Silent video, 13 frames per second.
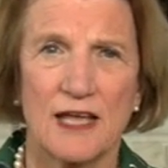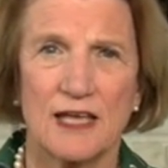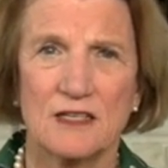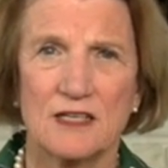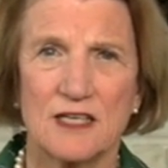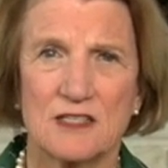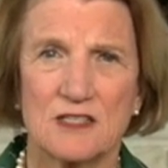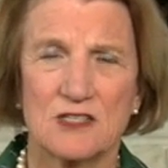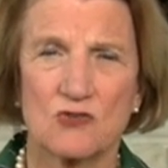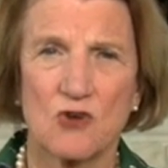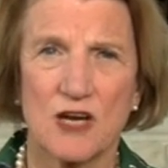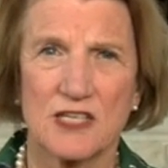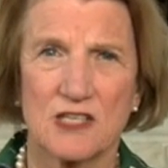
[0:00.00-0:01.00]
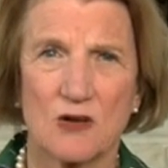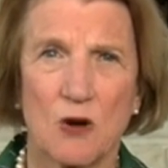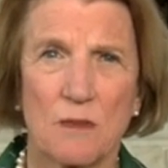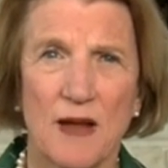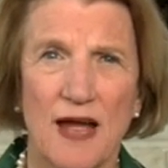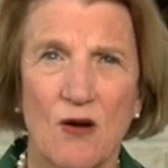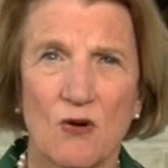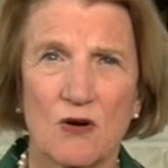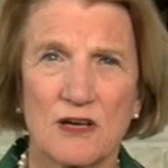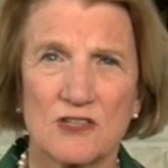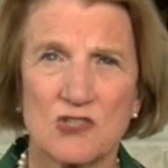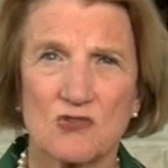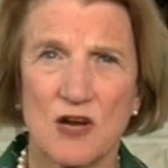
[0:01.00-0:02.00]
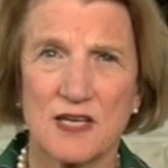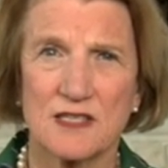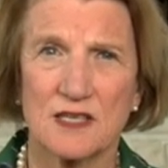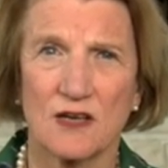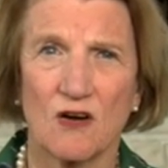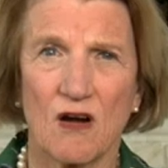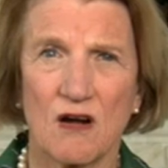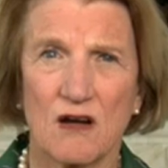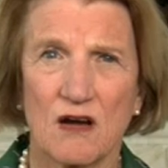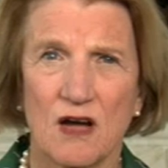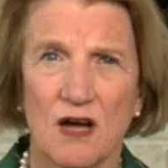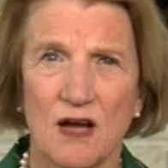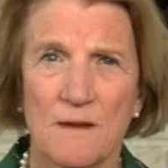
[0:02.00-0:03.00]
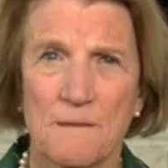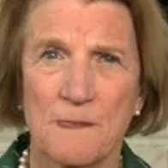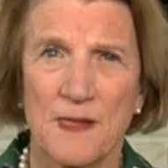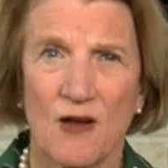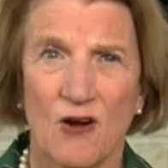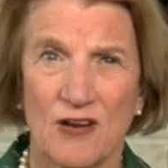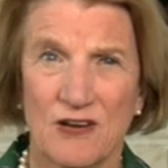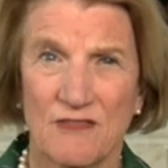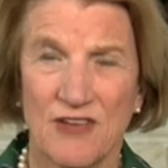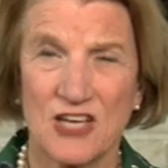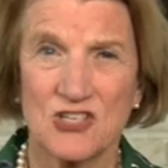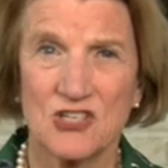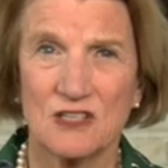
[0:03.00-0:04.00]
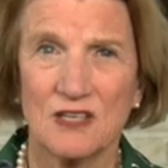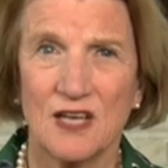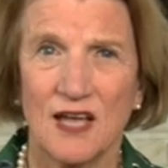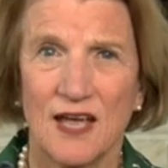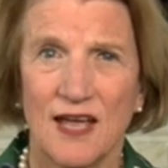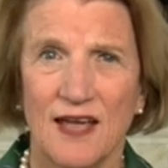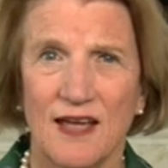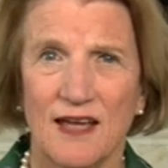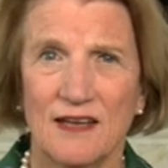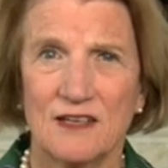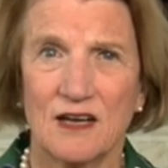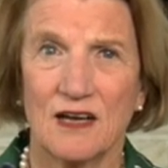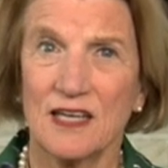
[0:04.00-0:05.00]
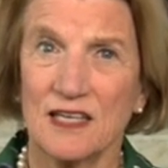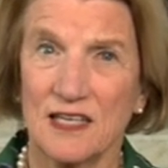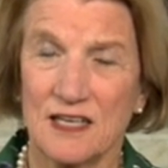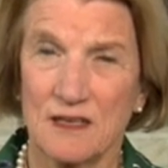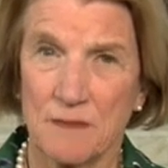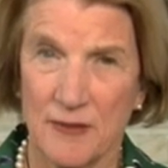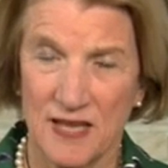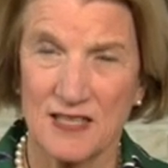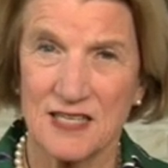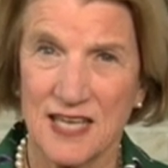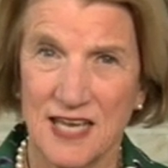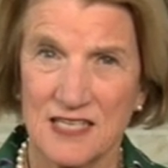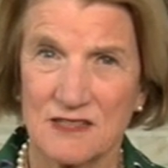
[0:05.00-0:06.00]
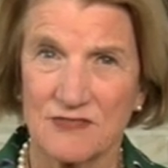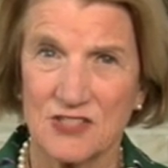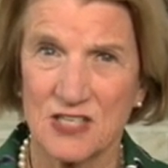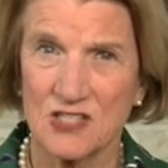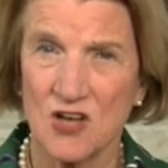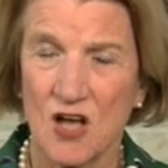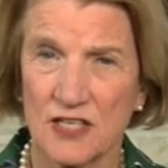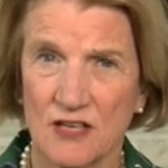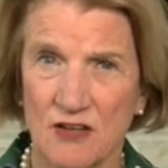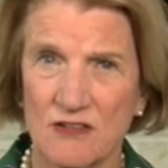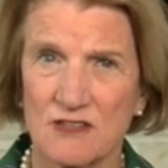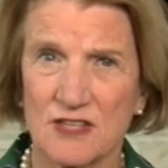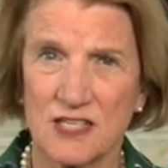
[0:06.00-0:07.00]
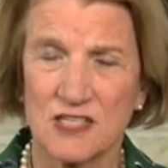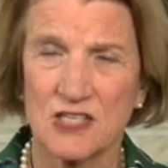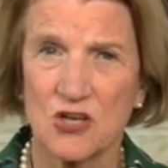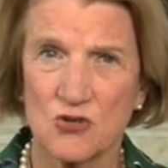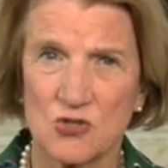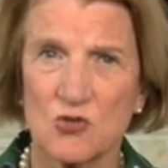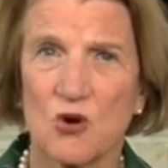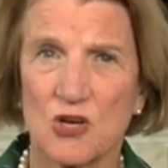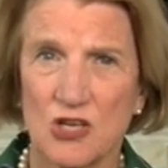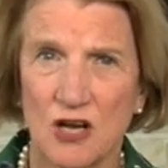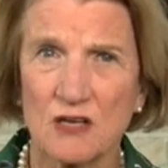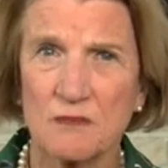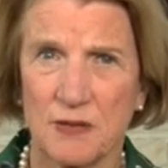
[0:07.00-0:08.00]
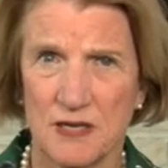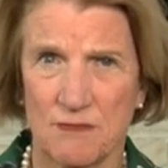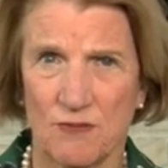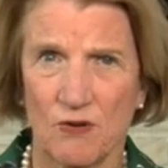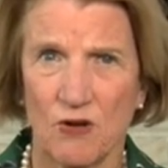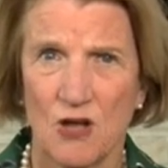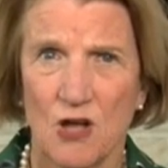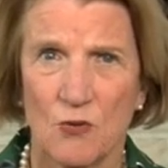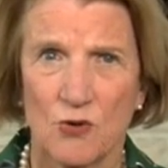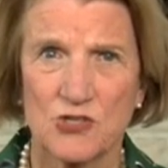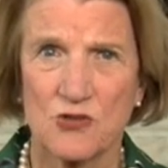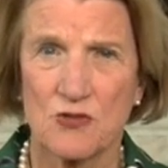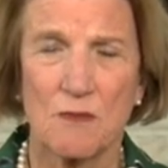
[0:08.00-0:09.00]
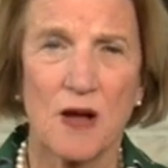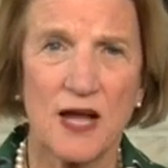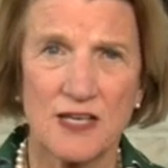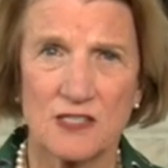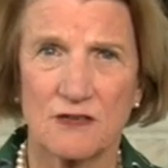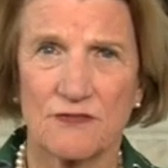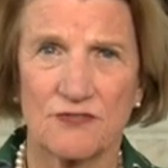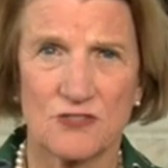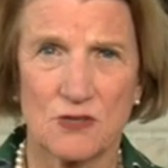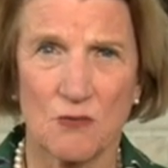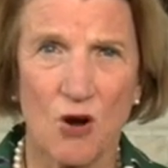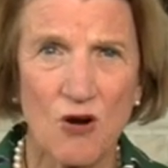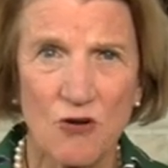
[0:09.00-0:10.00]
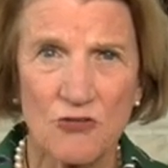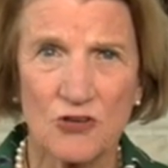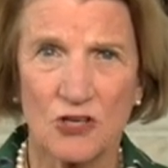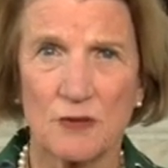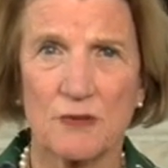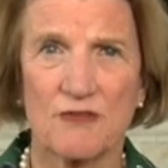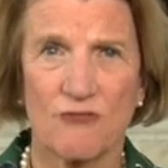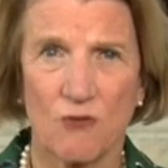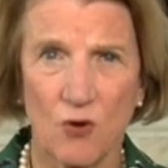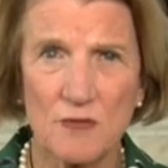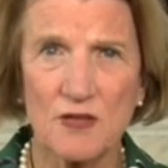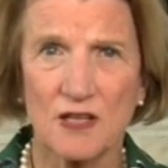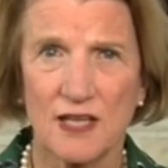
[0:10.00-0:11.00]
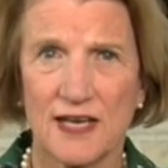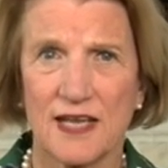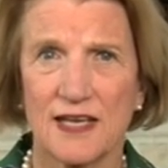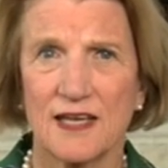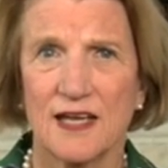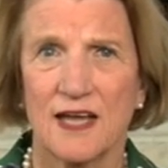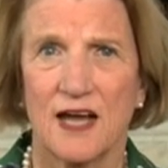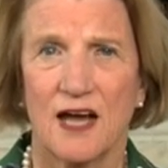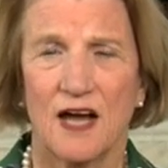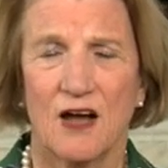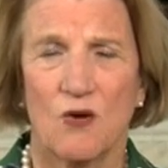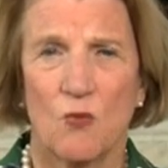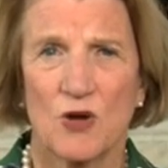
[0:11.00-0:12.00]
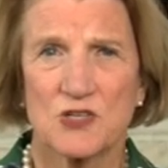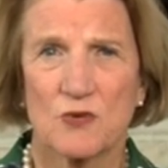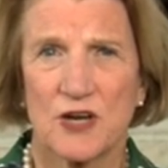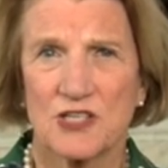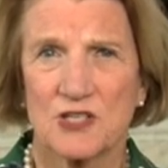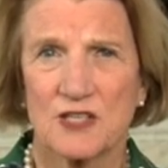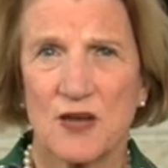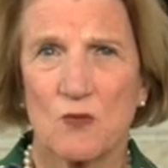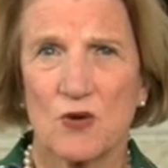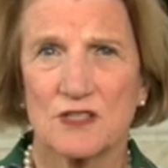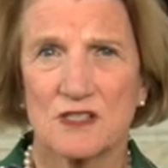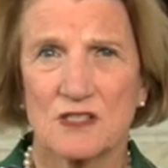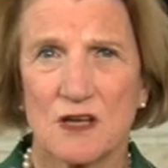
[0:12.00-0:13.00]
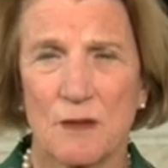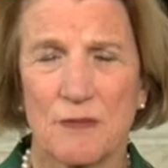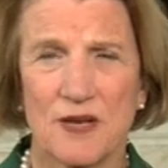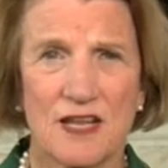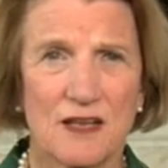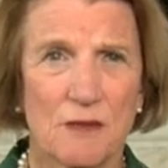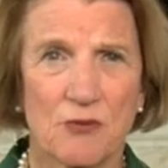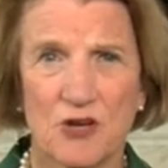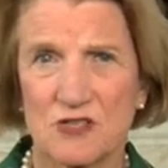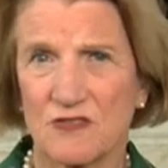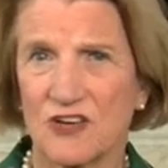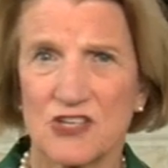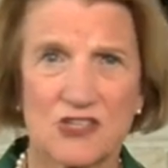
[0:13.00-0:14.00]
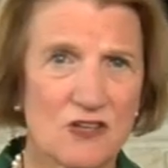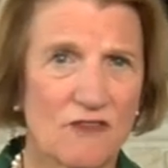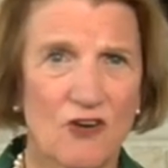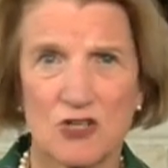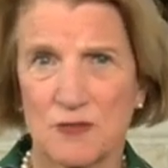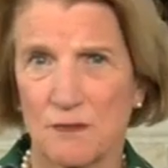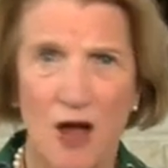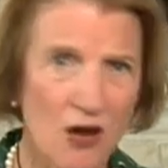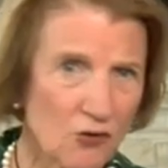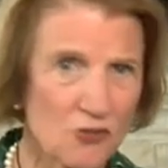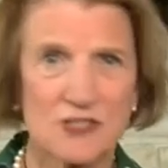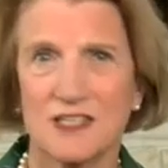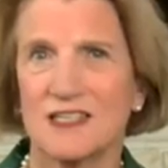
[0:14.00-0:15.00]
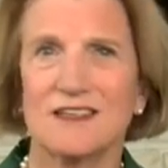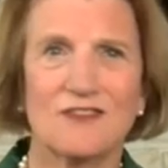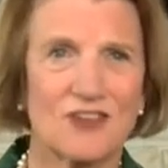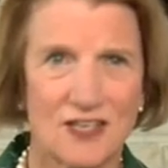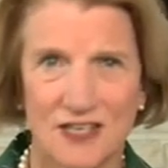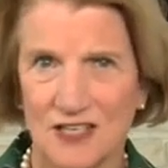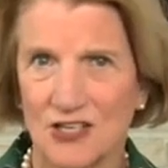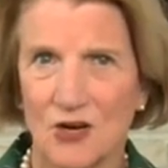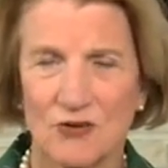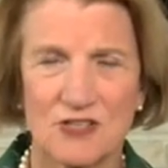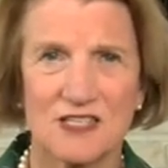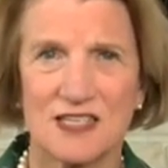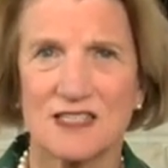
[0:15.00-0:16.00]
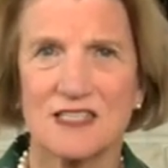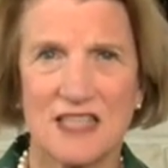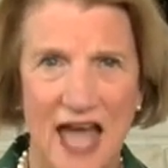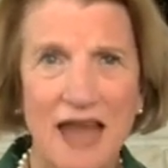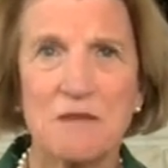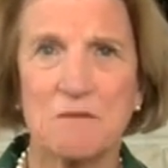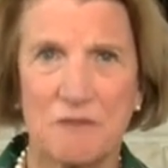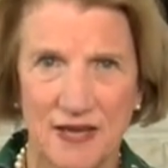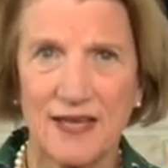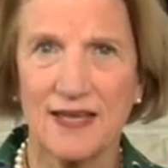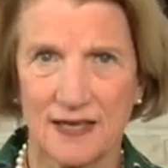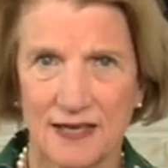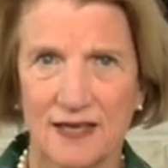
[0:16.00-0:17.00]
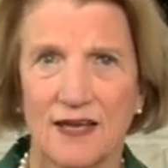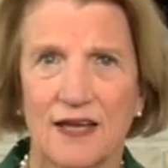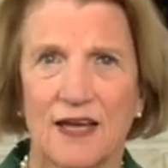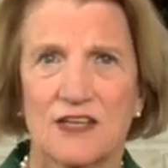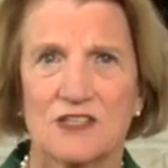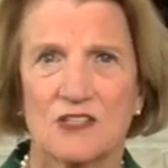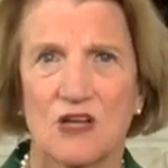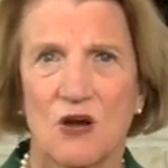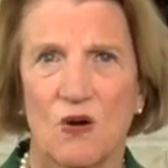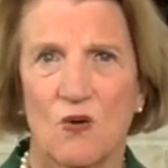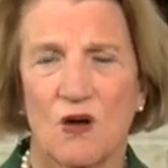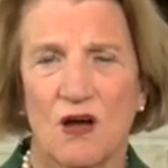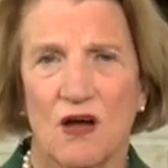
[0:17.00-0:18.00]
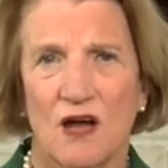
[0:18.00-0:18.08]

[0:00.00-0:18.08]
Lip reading: It strikes at our power. It strikes at our innovation. And in the case of TikTok and other of things, it goes to our young people, which are the minds of tomorrow. They're going to be formulating what direction they want this company, and the preservation of our democracy even, you know, is that big. So